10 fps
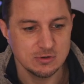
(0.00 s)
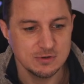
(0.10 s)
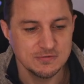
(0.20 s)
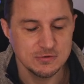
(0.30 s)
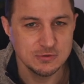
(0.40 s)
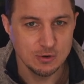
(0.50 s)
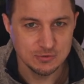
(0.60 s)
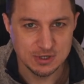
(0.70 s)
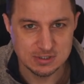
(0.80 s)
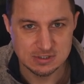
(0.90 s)
So if you
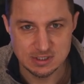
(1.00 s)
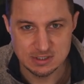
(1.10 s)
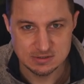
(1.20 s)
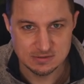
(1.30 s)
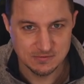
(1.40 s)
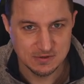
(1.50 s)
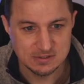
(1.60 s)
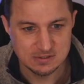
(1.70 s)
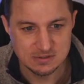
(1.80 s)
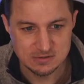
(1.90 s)
don't understand
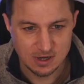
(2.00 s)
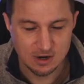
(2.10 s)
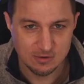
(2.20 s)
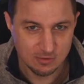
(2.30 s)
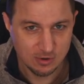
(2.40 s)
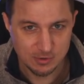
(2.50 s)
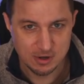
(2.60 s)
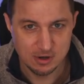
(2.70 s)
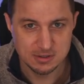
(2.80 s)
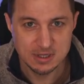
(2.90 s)
things that are
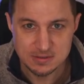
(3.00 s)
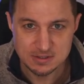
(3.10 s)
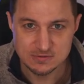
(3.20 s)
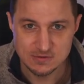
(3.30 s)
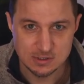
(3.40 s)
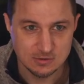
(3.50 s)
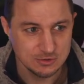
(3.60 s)
going on in this video,